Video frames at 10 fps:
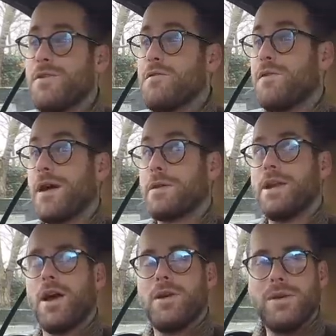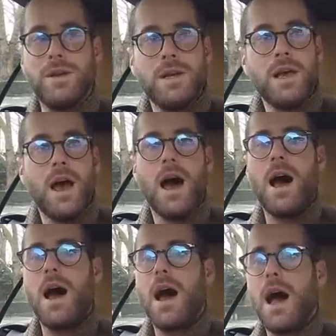very known.
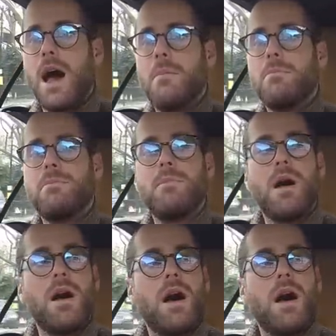Um,